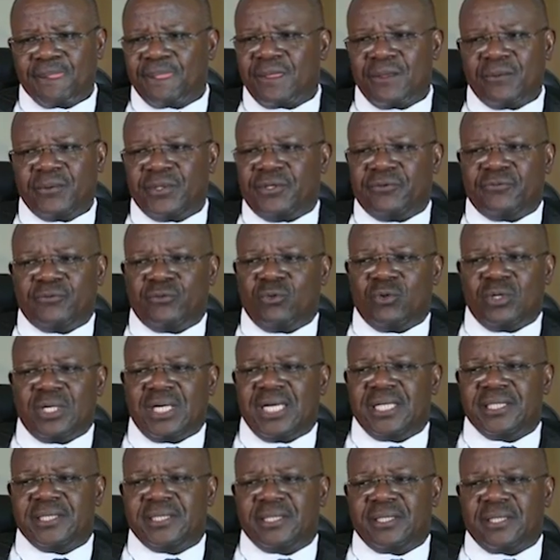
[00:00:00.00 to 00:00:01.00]
if you look
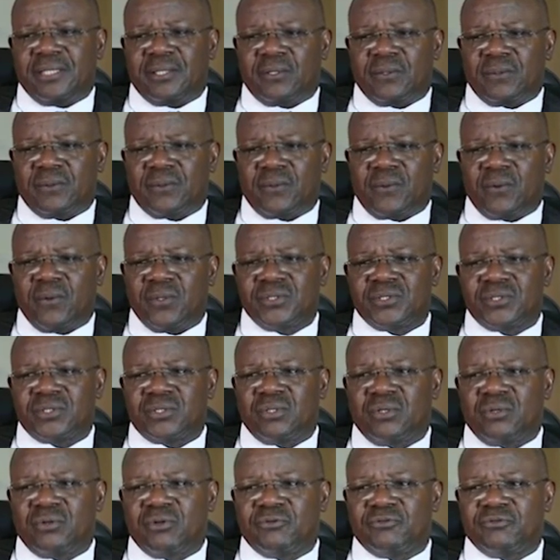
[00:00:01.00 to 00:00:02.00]
at the cause
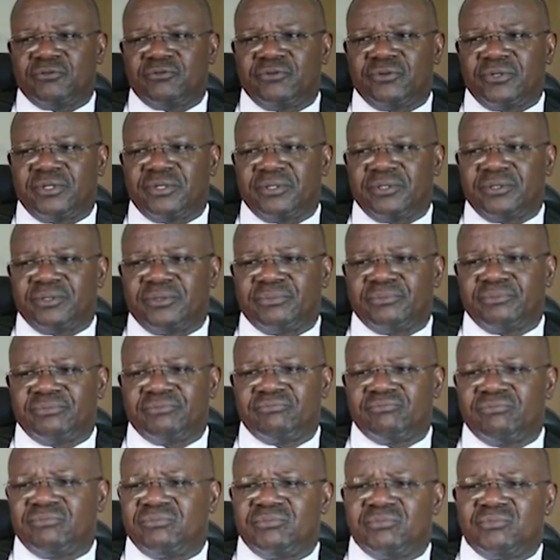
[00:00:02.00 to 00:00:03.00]
of
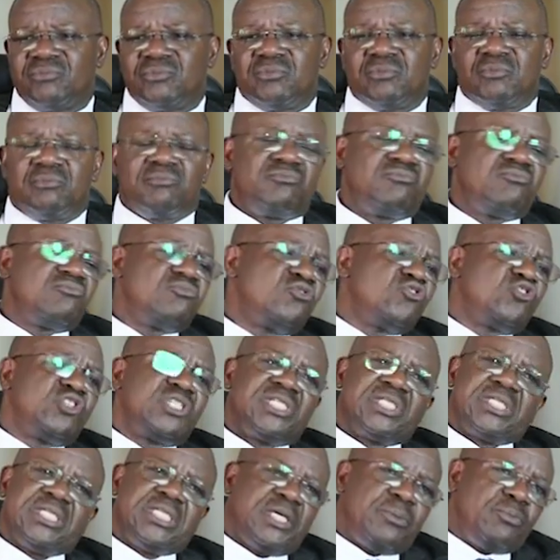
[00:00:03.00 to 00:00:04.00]

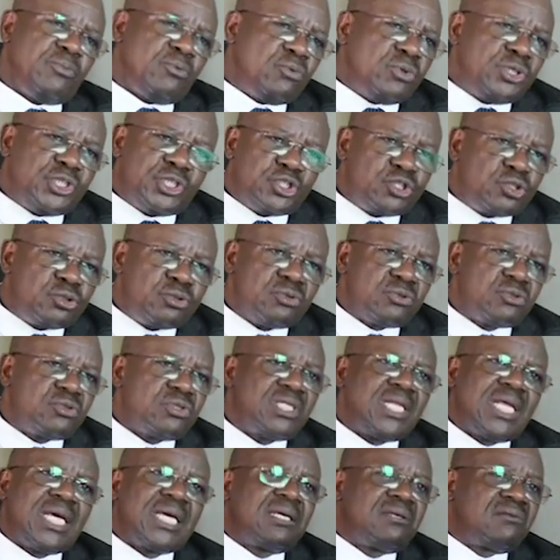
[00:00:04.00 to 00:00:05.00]
treasonable
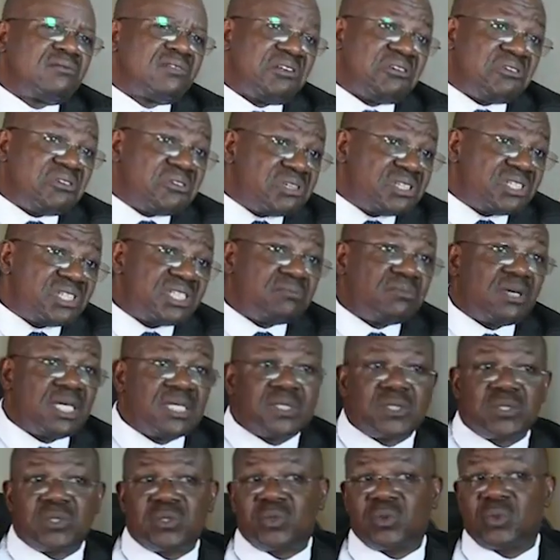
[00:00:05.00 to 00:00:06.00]
issues like terrorism
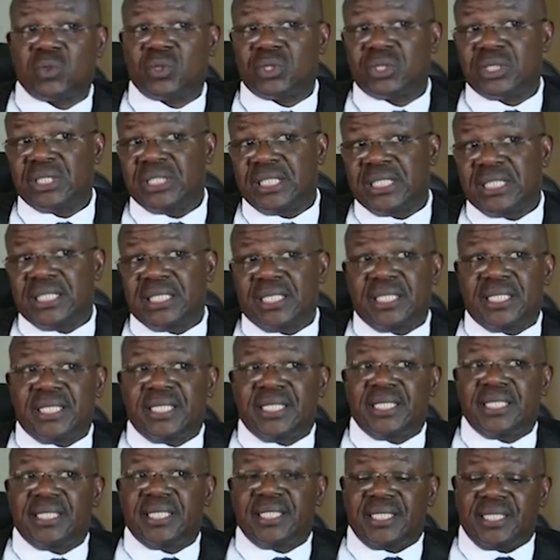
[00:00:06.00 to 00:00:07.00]
and so on,
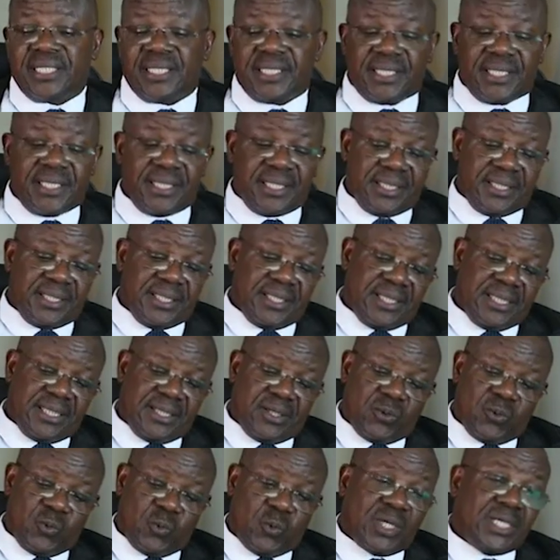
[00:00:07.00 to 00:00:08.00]

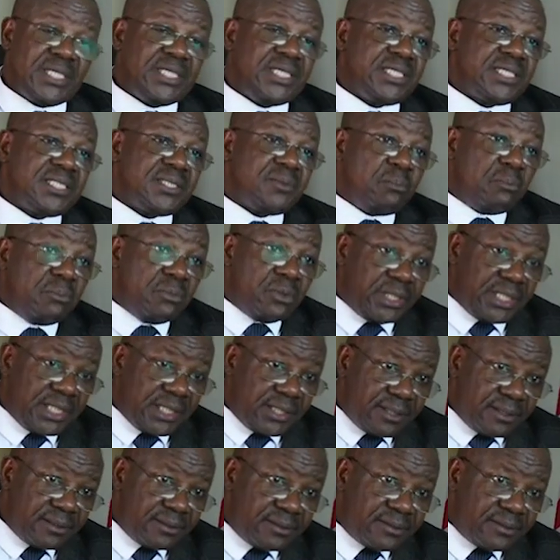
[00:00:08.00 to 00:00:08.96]
one is money.